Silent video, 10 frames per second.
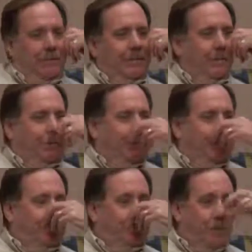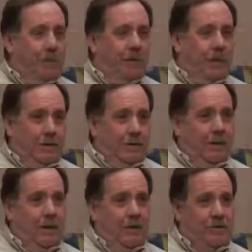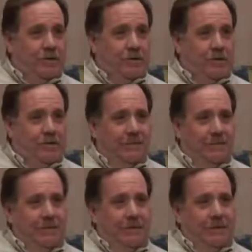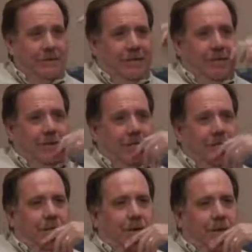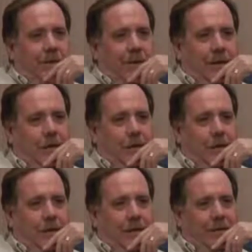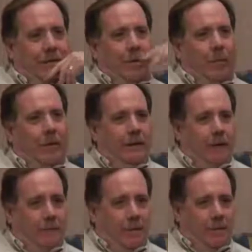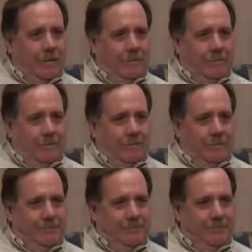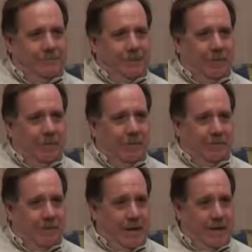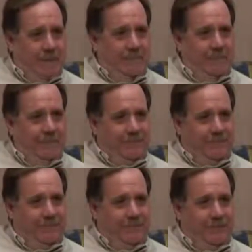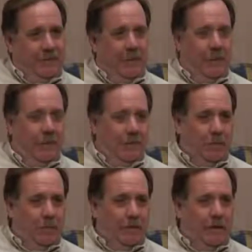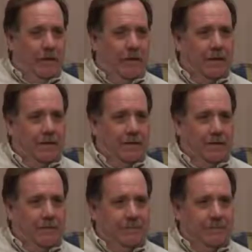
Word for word: there was there was two guys on my shift that we got the word that they went into work they were going to scab so they would go into work at 8 o'clock.